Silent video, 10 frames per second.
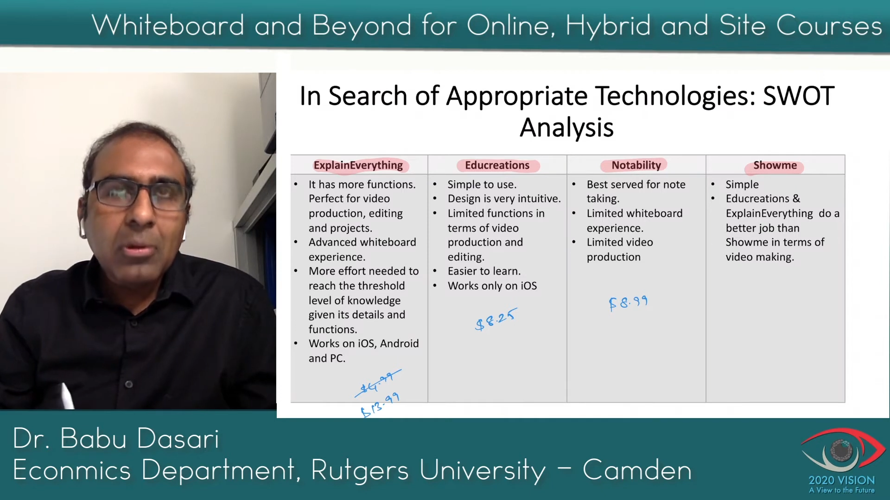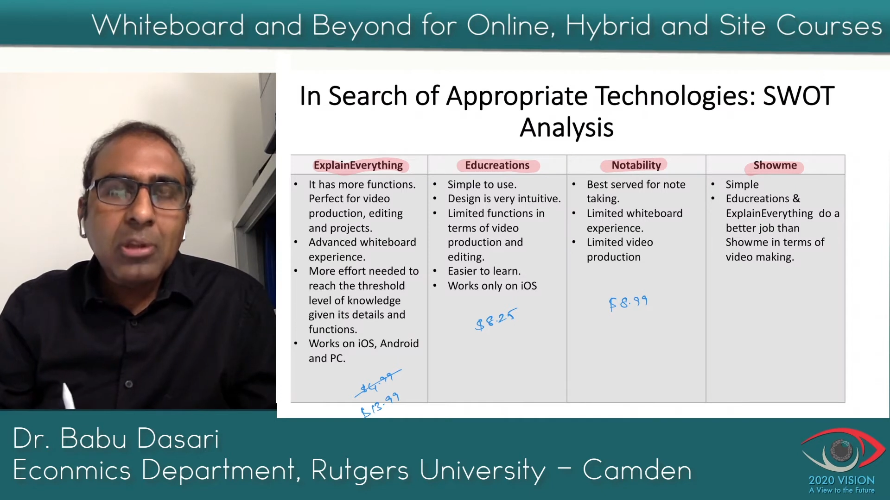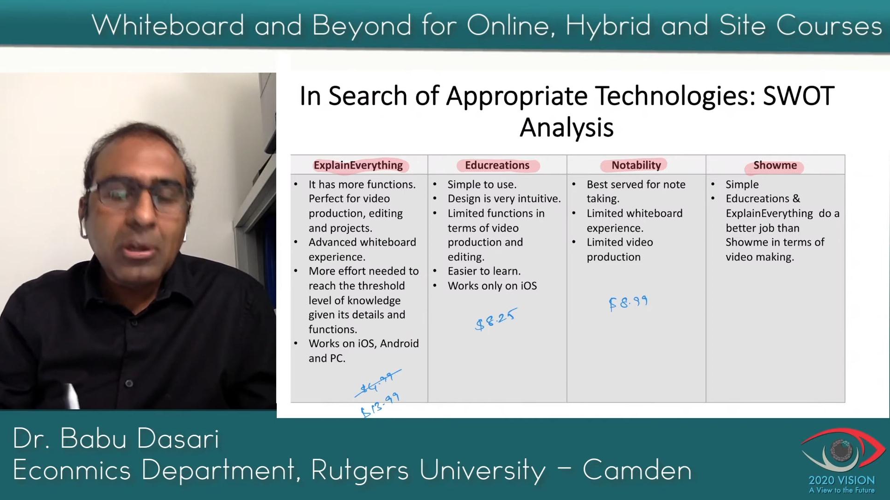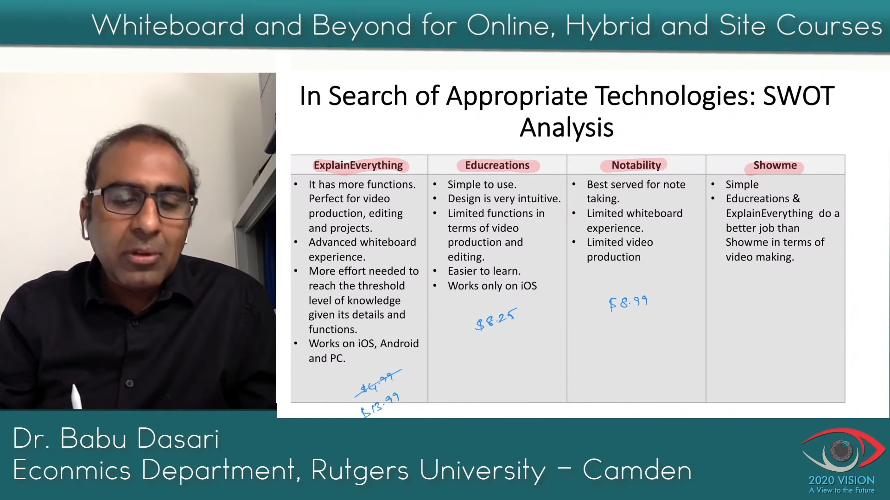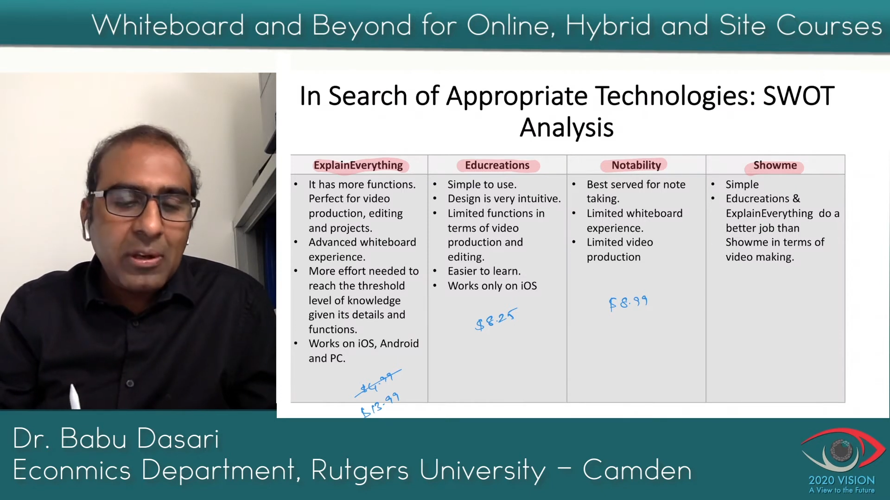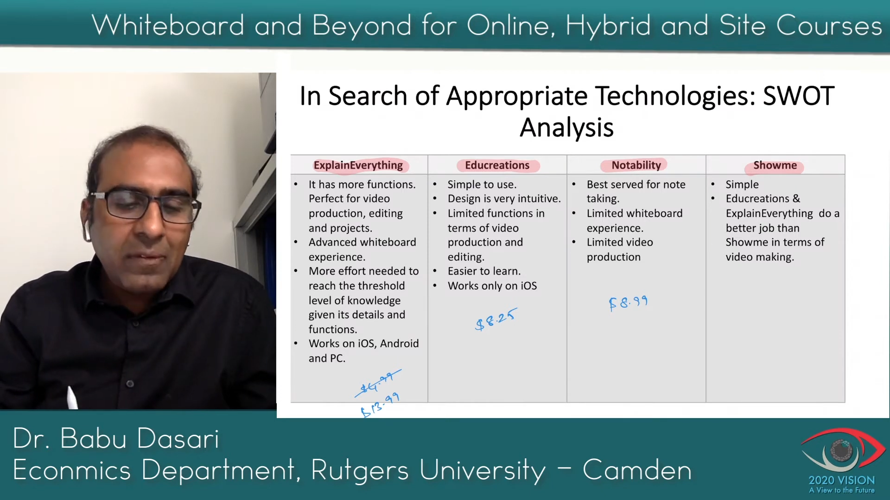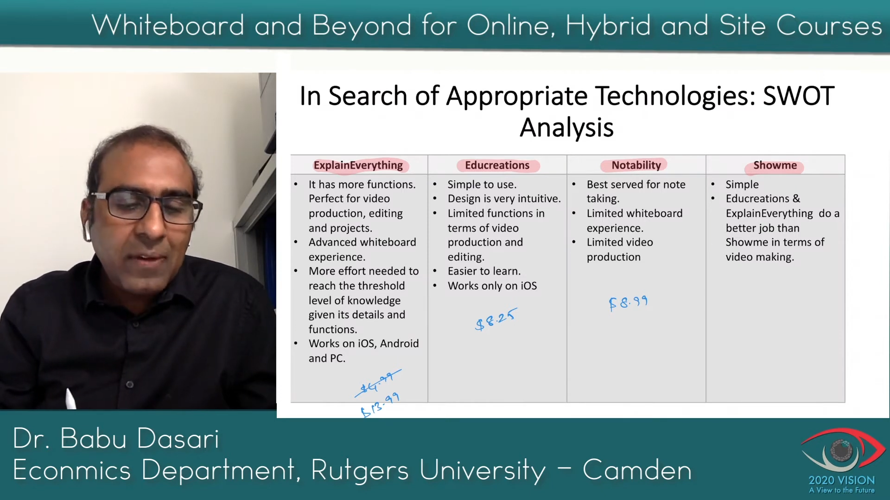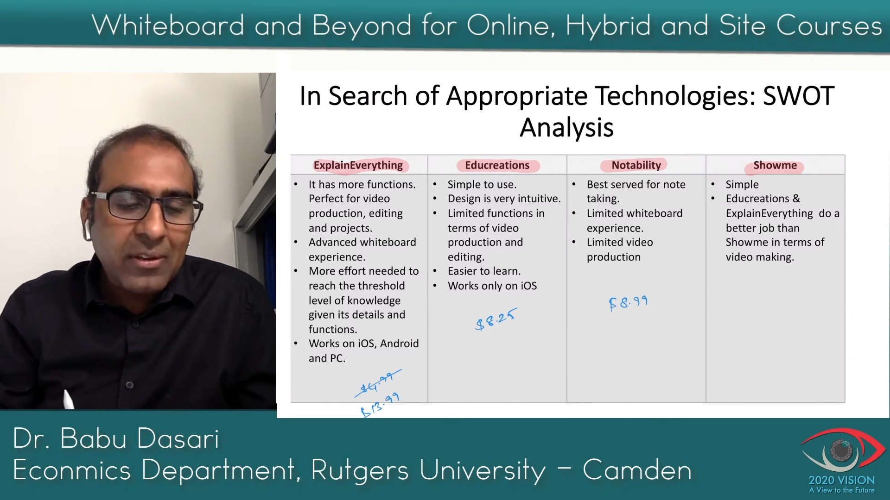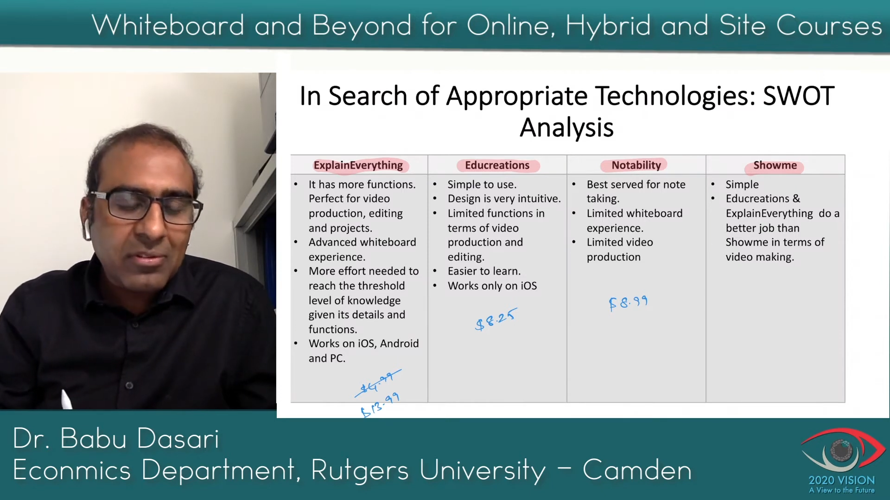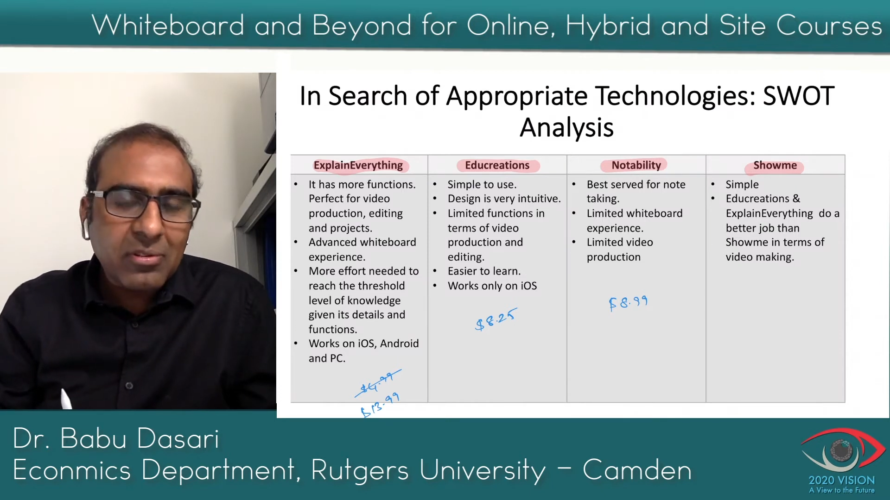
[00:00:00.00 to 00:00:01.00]
thing to
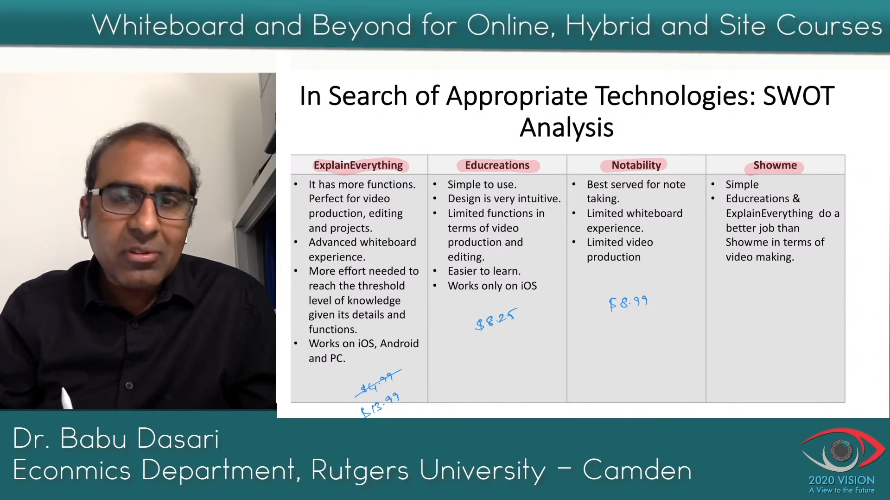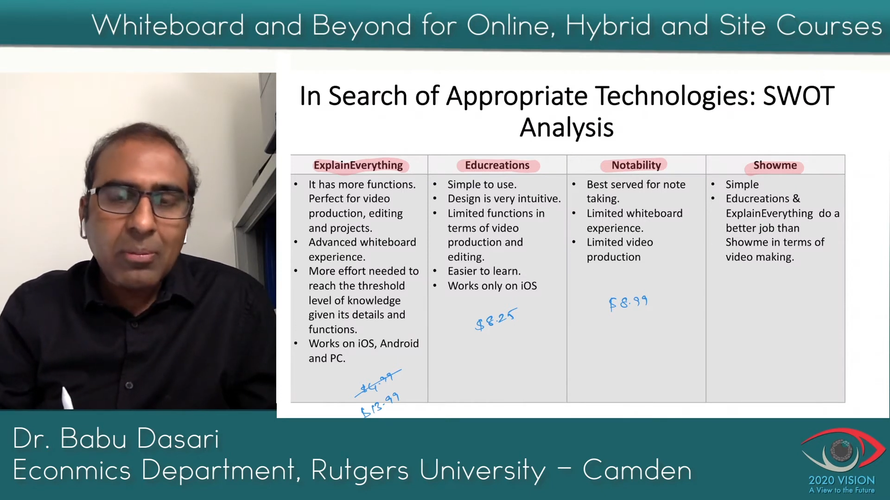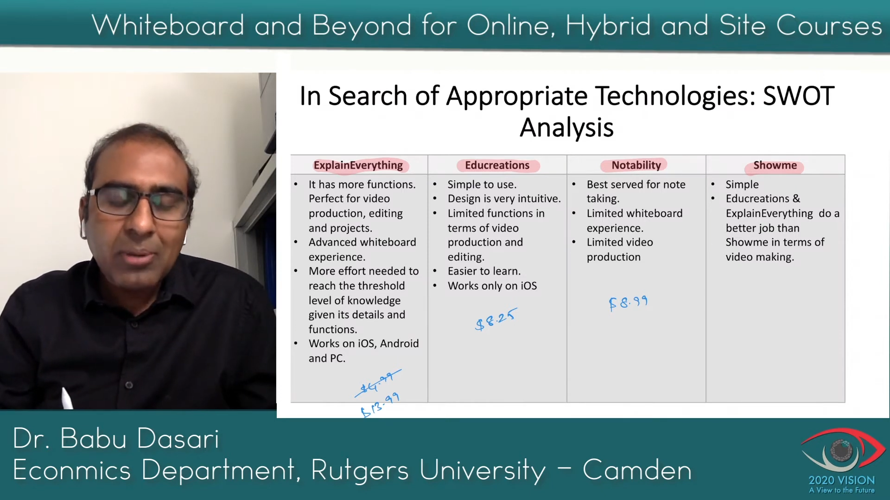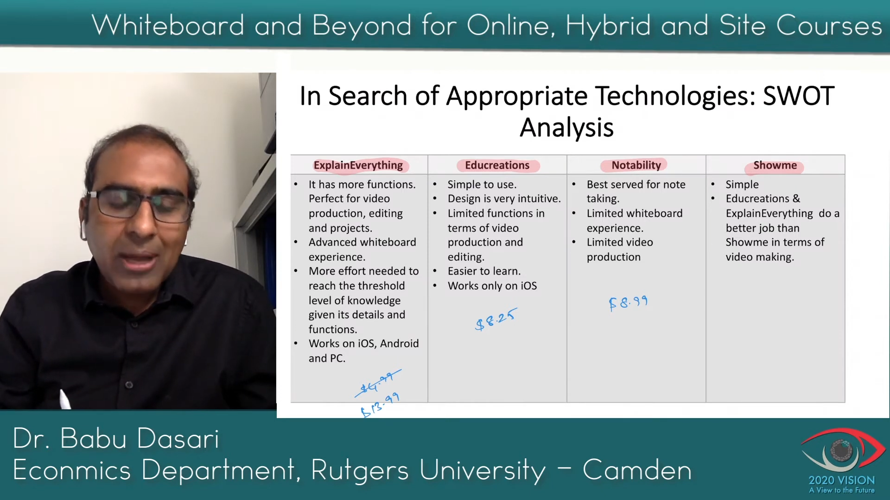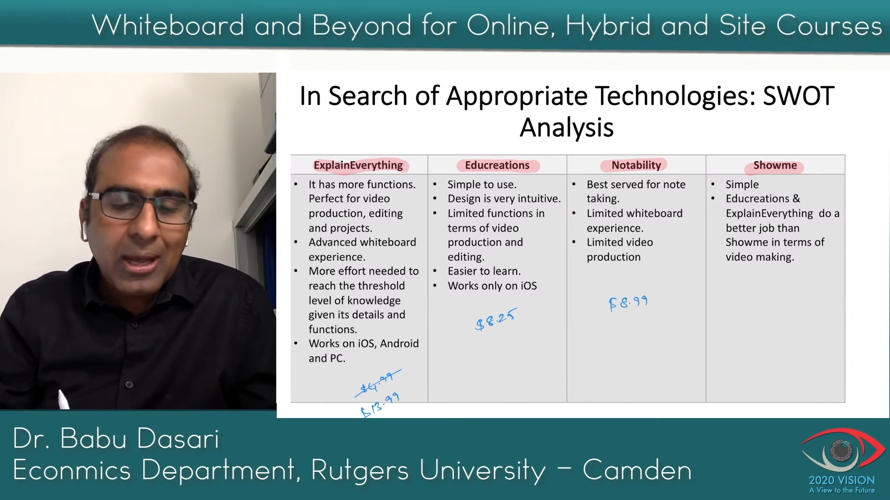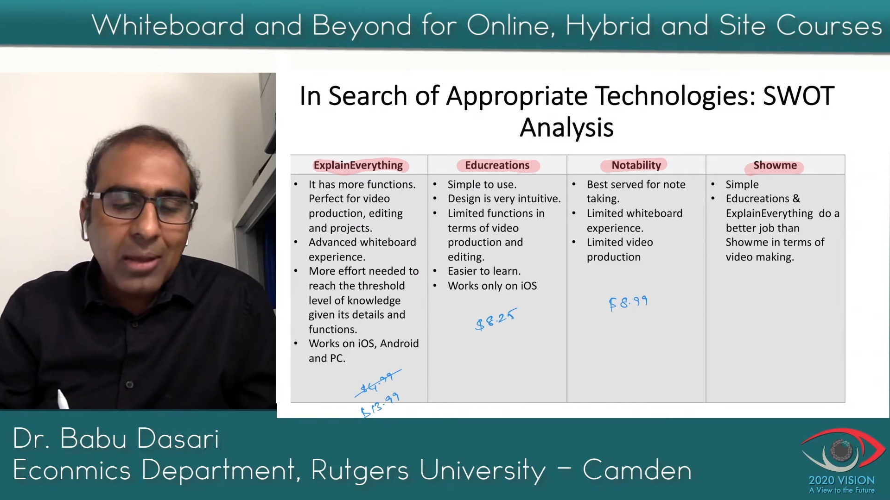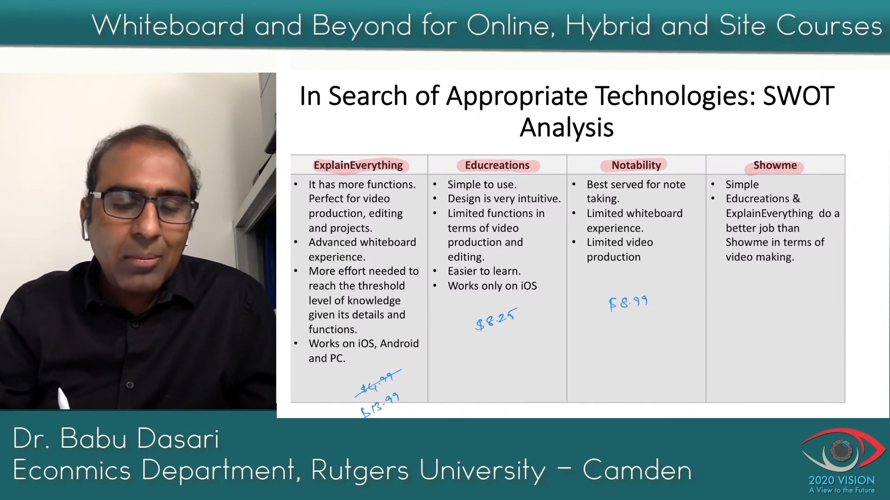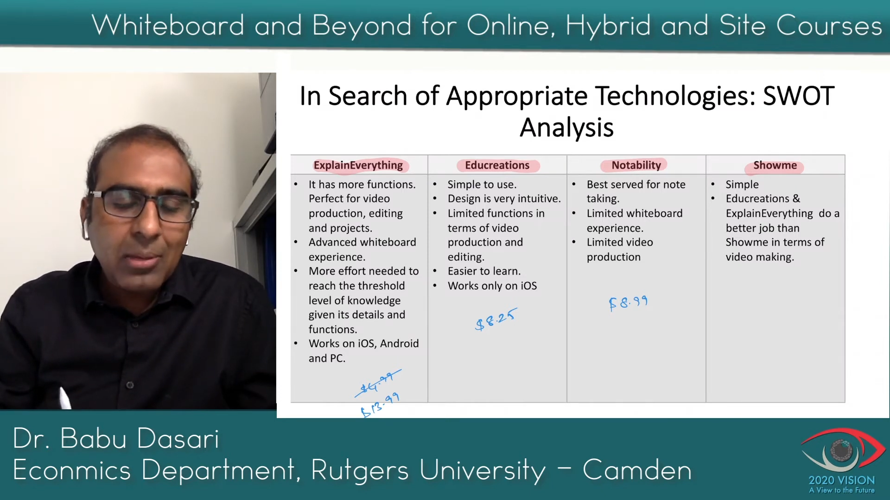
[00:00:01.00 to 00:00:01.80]
invest some time